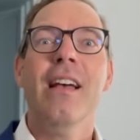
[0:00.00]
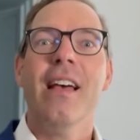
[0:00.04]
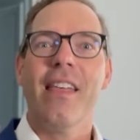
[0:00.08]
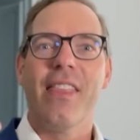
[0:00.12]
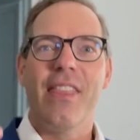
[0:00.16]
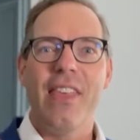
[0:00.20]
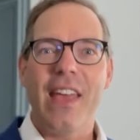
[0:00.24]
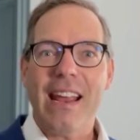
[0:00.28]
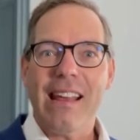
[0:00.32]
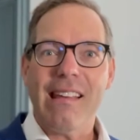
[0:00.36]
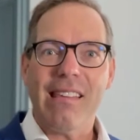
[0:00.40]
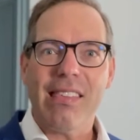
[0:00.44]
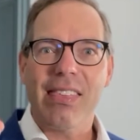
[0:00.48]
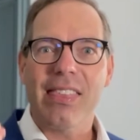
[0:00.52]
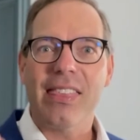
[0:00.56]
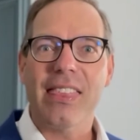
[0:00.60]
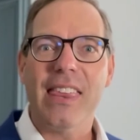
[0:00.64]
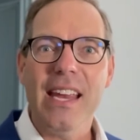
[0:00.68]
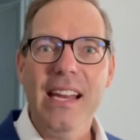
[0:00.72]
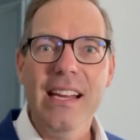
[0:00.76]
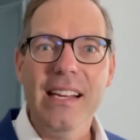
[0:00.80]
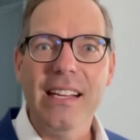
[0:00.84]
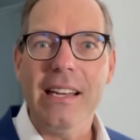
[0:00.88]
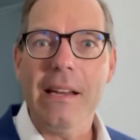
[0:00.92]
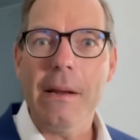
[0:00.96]
They
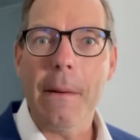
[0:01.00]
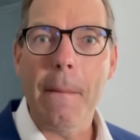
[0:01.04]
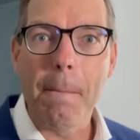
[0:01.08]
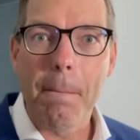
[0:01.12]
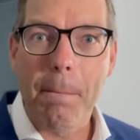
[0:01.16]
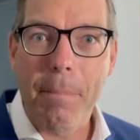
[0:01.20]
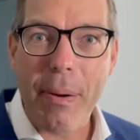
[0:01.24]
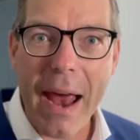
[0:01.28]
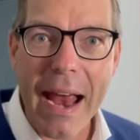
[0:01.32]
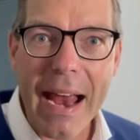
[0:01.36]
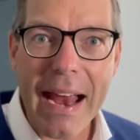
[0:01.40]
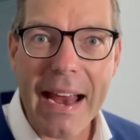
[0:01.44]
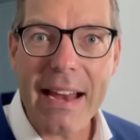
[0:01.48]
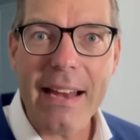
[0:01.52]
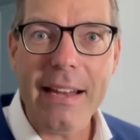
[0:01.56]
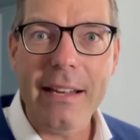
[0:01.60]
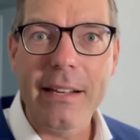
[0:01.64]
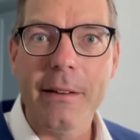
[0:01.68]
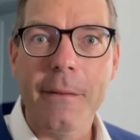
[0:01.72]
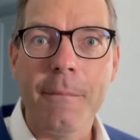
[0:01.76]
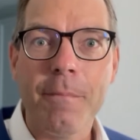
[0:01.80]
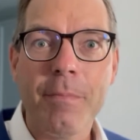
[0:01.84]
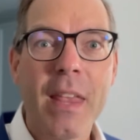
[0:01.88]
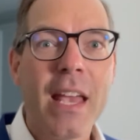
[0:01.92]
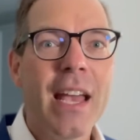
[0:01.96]
think in
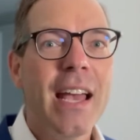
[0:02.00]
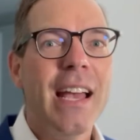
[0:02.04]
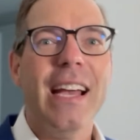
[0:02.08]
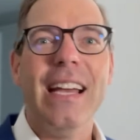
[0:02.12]
pain.